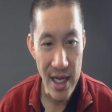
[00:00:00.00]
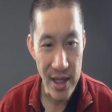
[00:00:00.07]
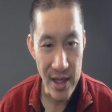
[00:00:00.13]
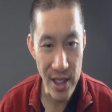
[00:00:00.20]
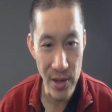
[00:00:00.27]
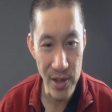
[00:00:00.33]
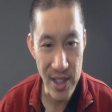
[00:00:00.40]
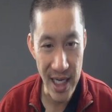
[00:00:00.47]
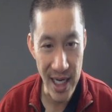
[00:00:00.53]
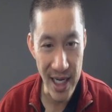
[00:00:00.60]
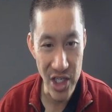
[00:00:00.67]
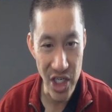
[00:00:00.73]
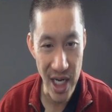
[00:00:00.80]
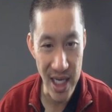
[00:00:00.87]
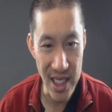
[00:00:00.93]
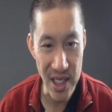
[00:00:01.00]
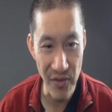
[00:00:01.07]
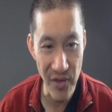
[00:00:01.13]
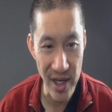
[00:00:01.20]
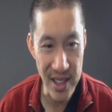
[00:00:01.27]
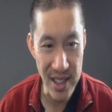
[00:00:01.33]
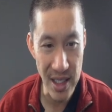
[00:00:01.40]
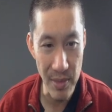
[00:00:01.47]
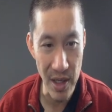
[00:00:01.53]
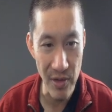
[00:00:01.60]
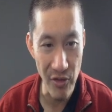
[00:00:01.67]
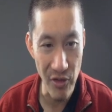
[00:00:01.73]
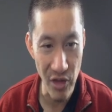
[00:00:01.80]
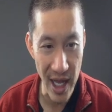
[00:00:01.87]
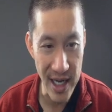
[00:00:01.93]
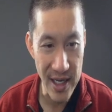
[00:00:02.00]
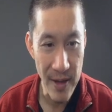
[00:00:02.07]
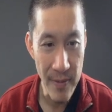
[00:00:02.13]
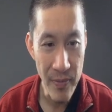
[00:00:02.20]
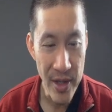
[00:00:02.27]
Little second chance to fix them in flight.